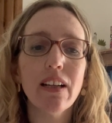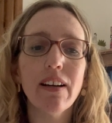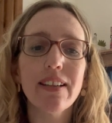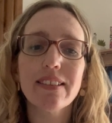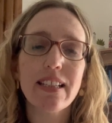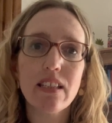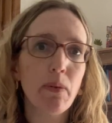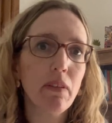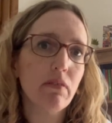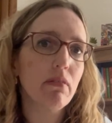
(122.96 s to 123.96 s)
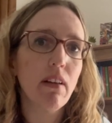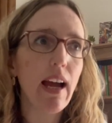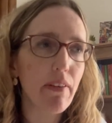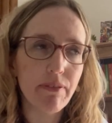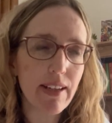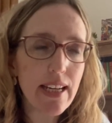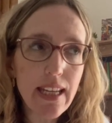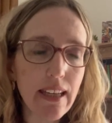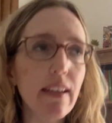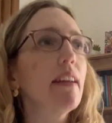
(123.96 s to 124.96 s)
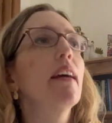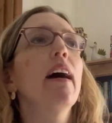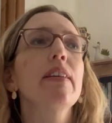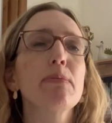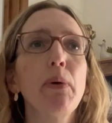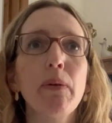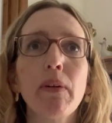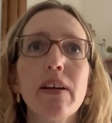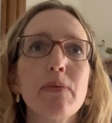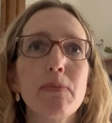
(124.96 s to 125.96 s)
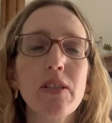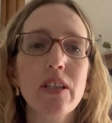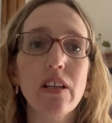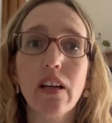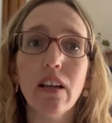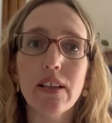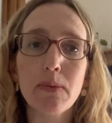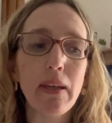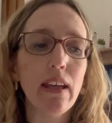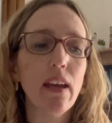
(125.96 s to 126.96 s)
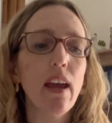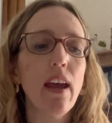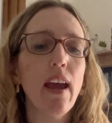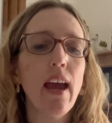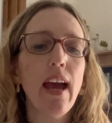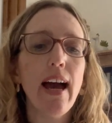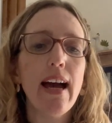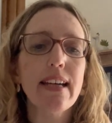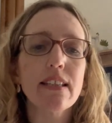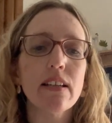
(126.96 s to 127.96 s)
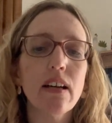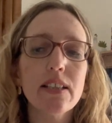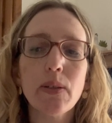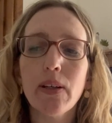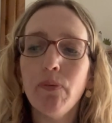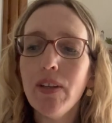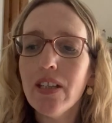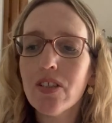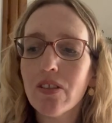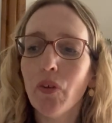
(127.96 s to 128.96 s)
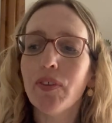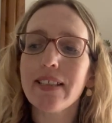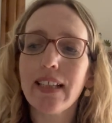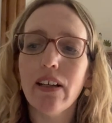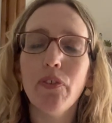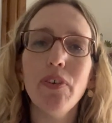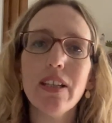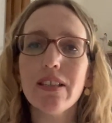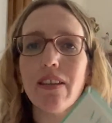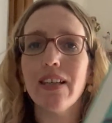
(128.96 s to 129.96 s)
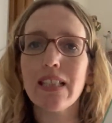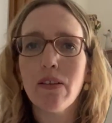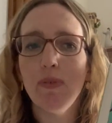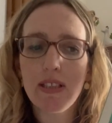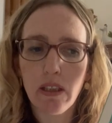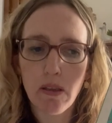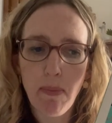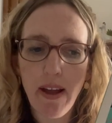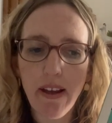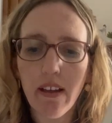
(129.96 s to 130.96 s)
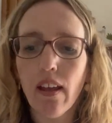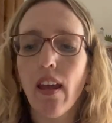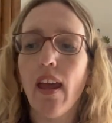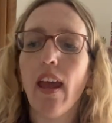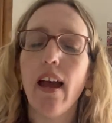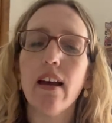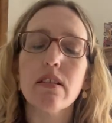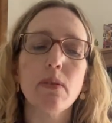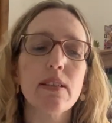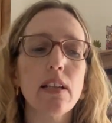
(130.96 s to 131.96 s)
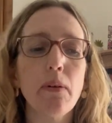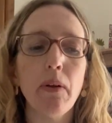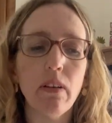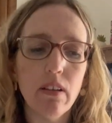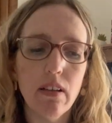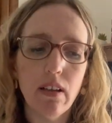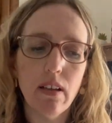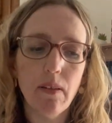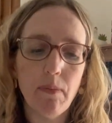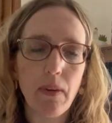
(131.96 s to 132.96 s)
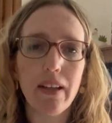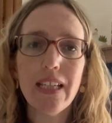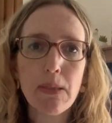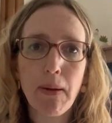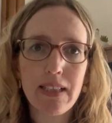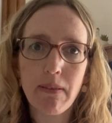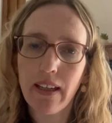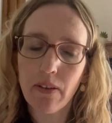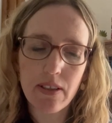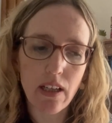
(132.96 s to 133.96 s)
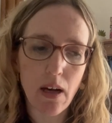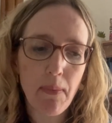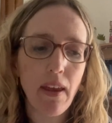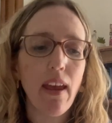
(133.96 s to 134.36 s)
I said to her, well, I haven't read any at this point when I was messaging her last week. And so I finished this physical book, and so I was like, well, I need to pick something else up.